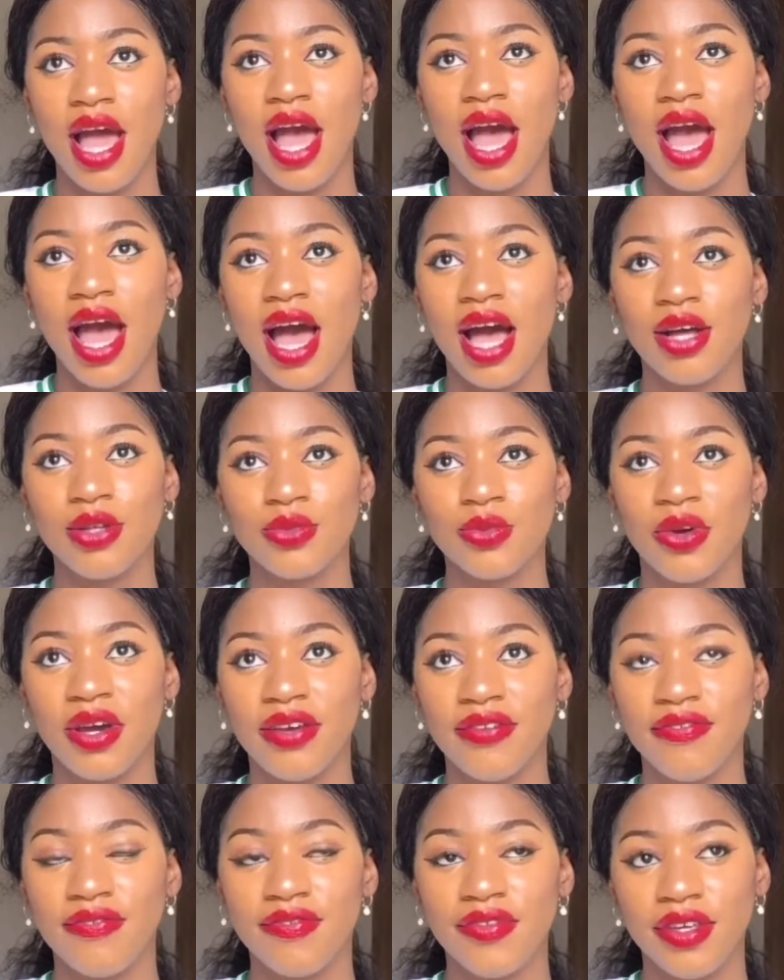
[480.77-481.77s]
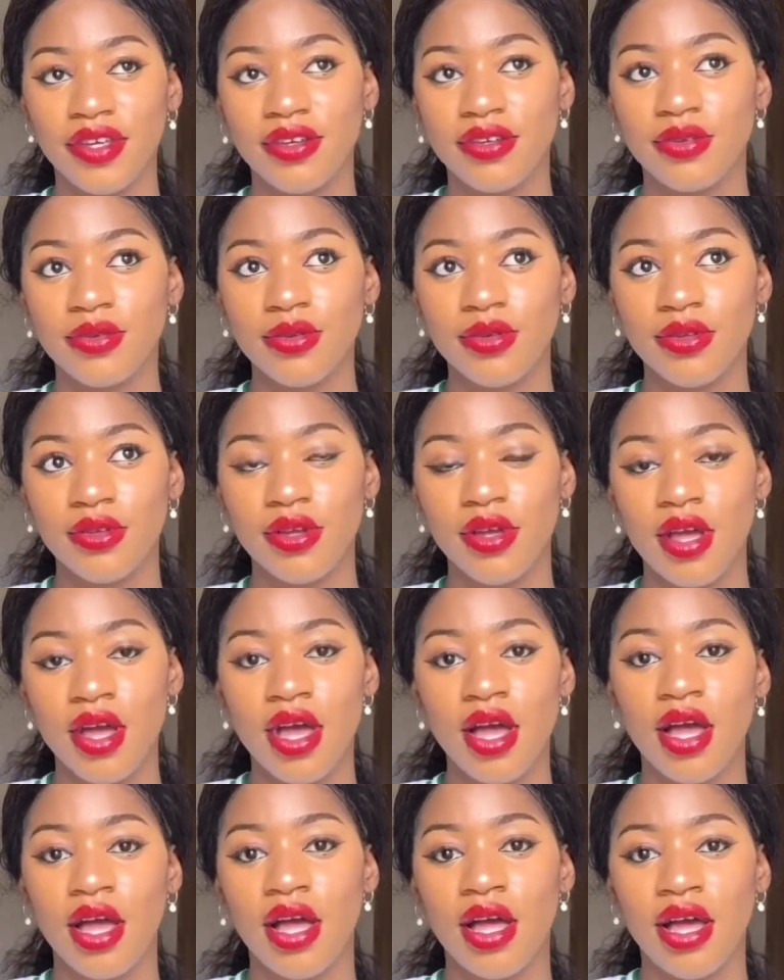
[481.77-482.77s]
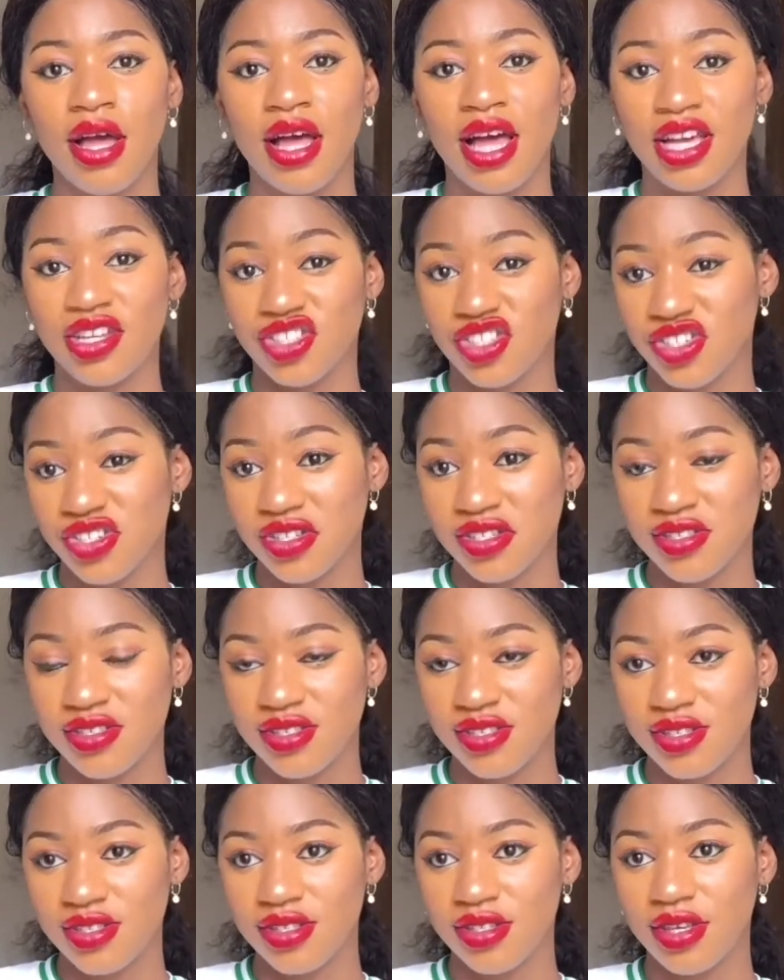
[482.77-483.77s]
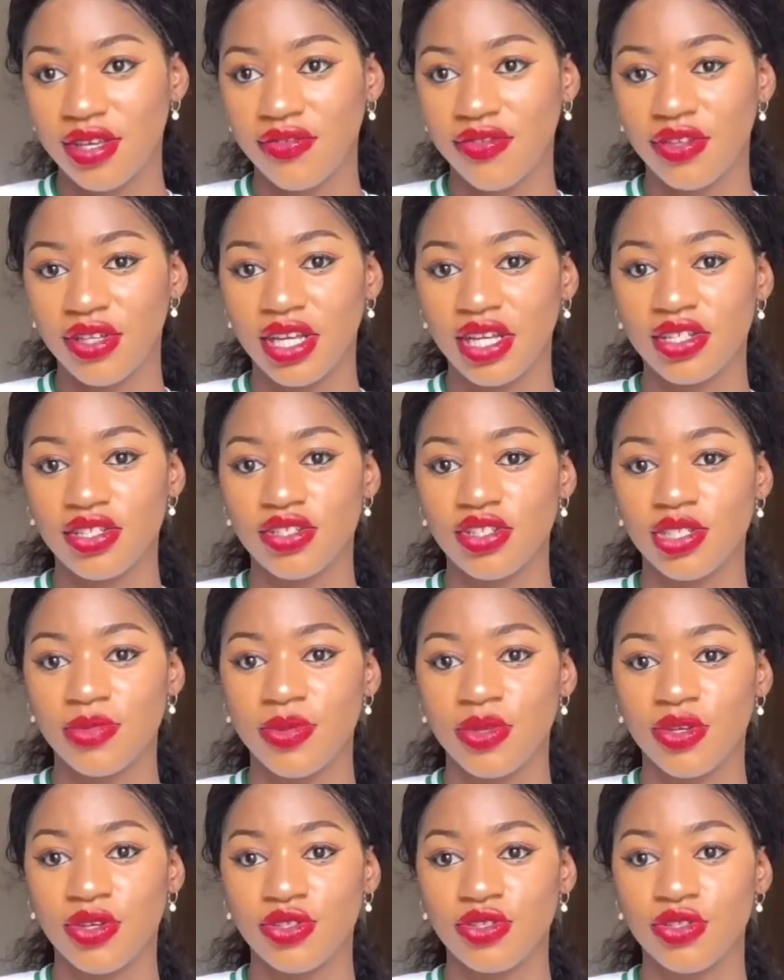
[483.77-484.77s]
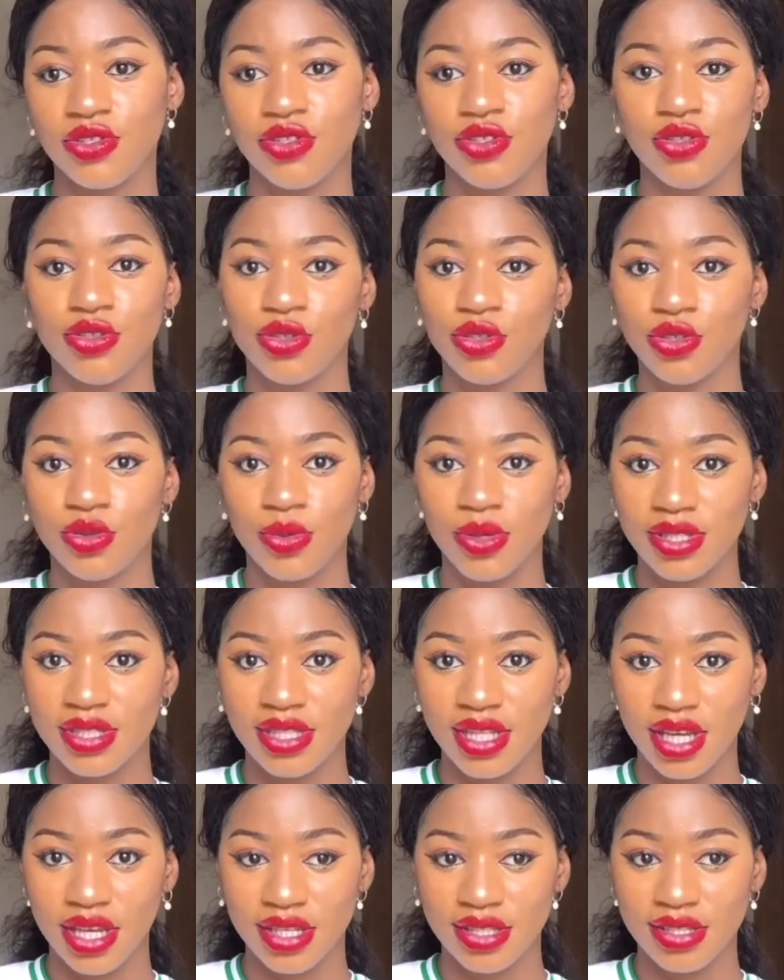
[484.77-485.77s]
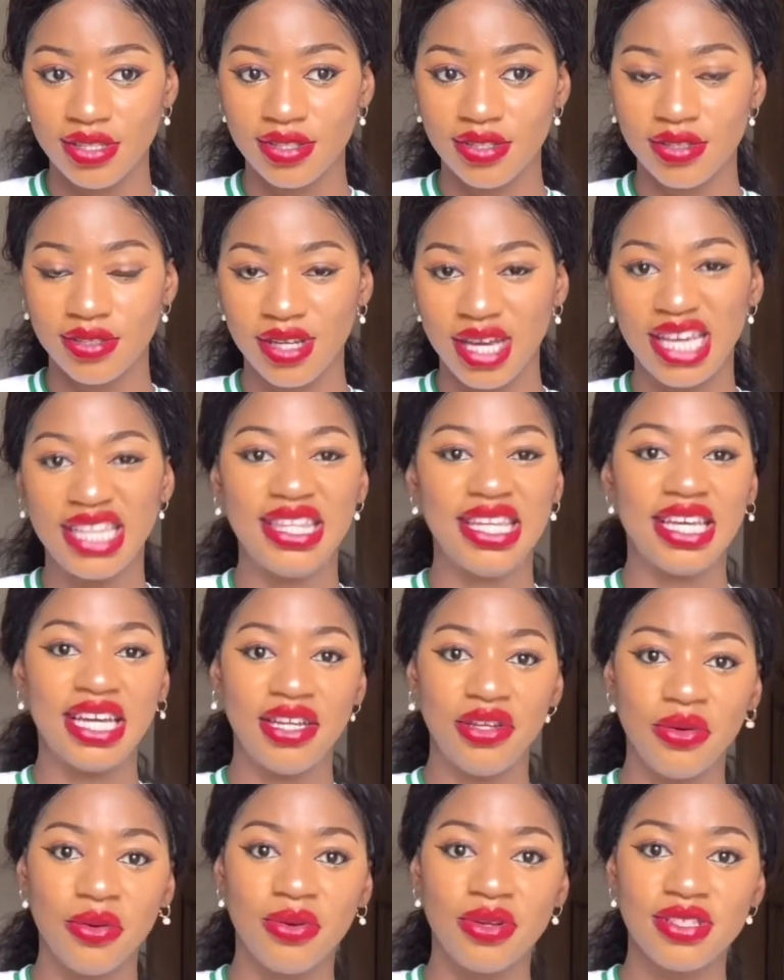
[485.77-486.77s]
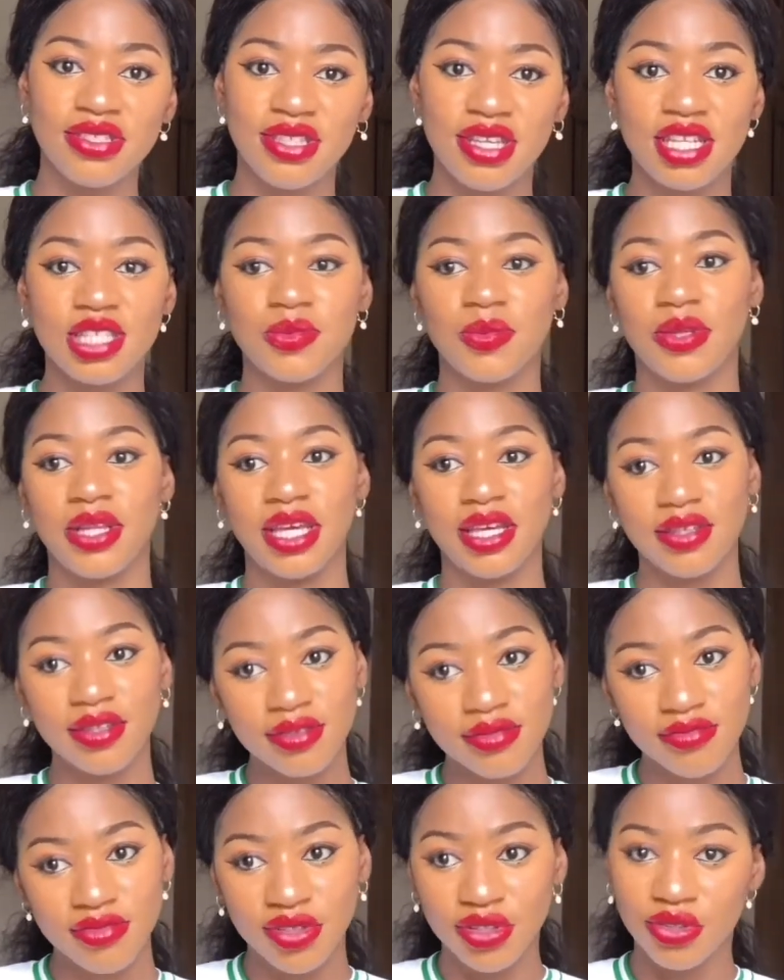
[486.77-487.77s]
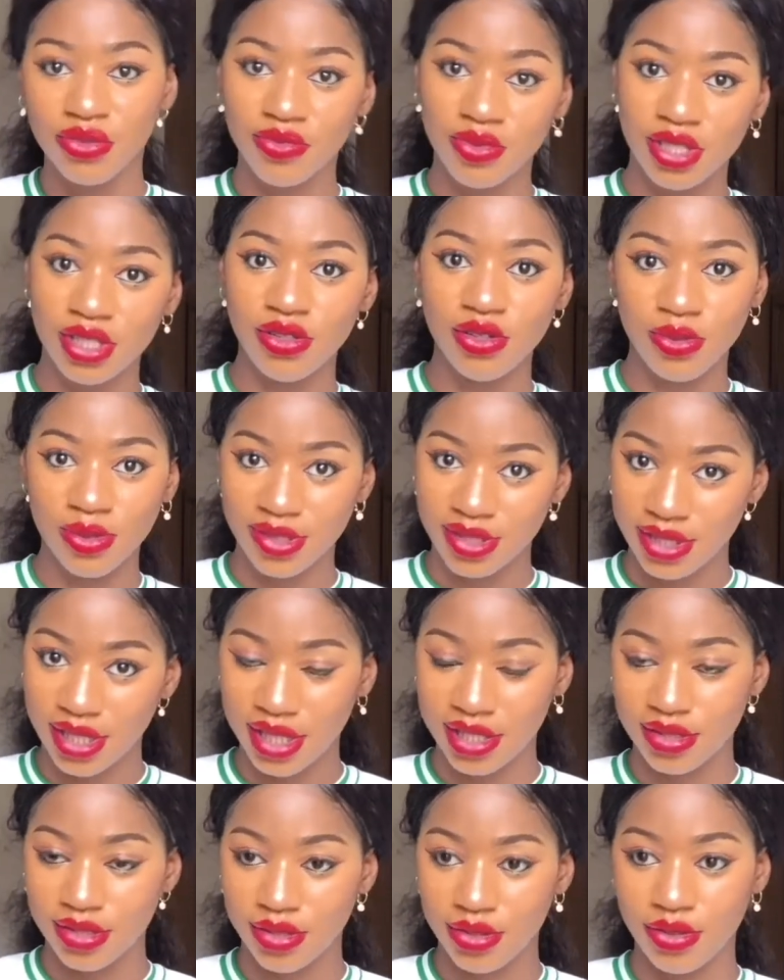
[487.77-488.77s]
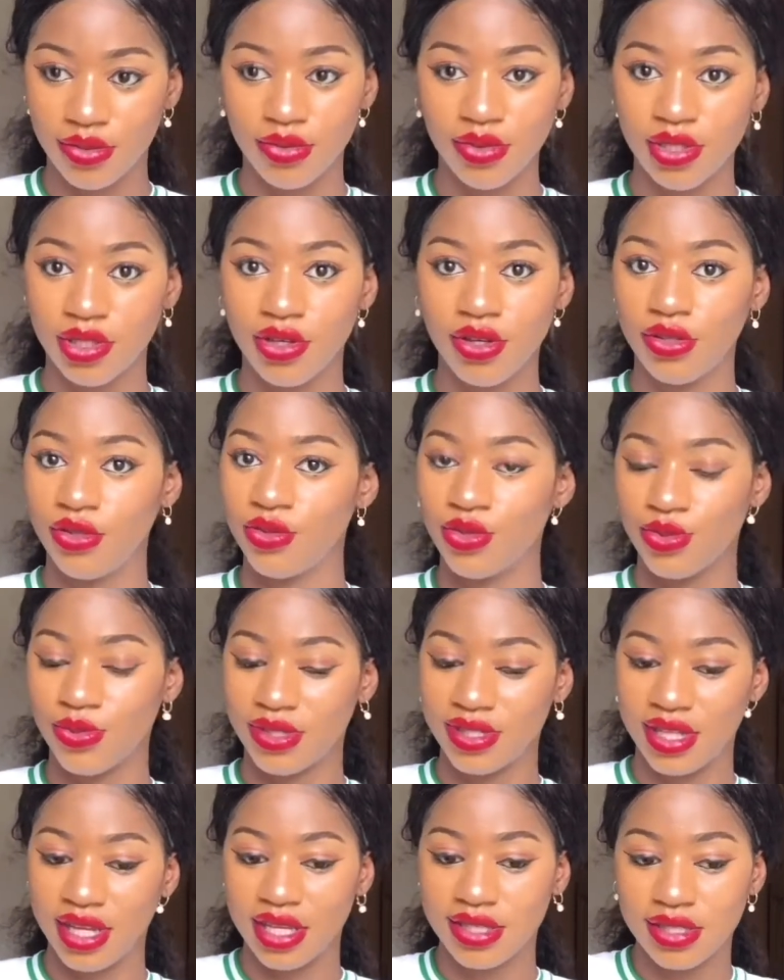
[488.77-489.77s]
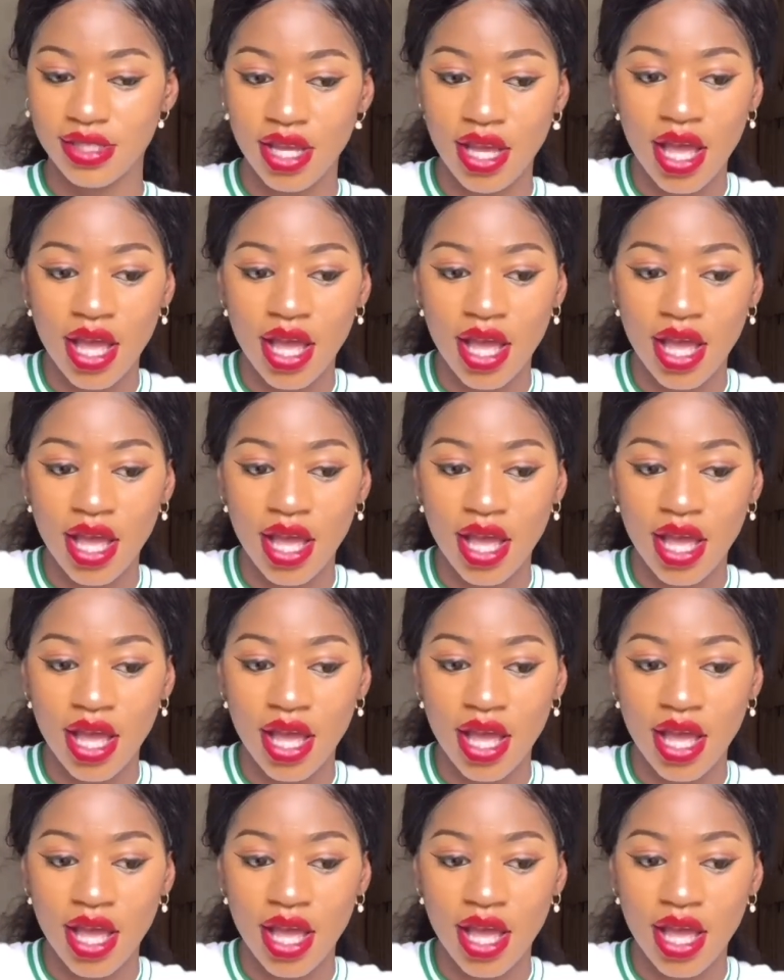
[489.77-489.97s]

How do I feel? Anxious? I feel anxious because you don't know what's next. I think I know what's next, but like, you don't really know what's next, you know? Only God knows what's next.